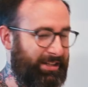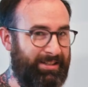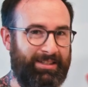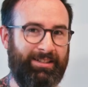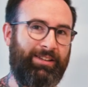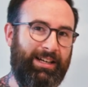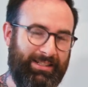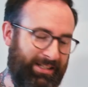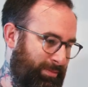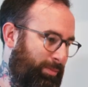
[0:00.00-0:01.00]
this is a
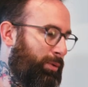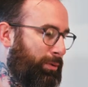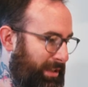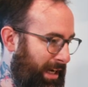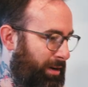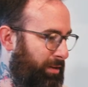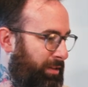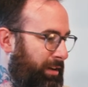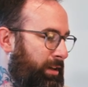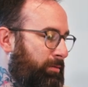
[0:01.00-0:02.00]
classic small town
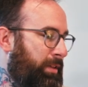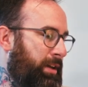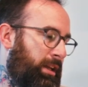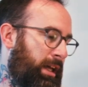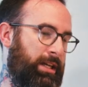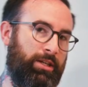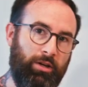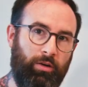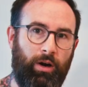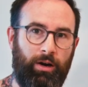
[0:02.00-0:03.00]
thing where they're like,
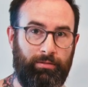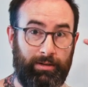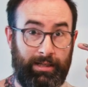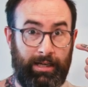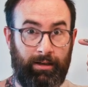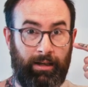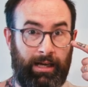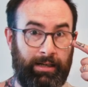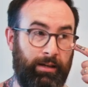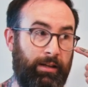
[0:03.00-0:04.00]
yo, I want to get
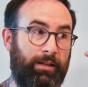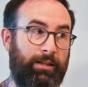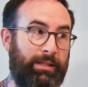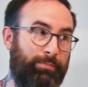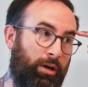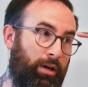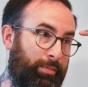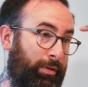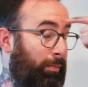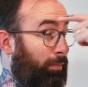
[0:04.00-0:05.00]
like these
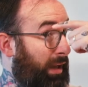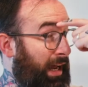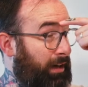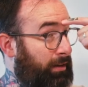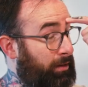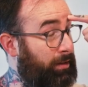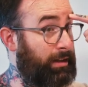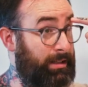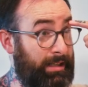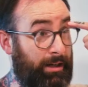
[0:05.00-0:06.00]
purple and black
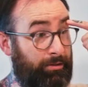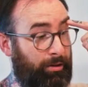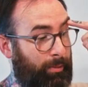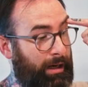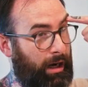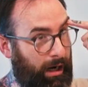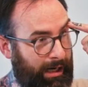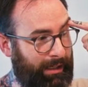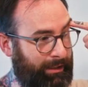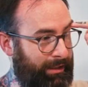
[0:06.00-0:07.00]
things tattooed on my
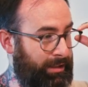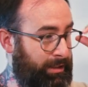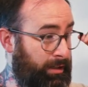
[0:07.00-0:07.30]
eyelids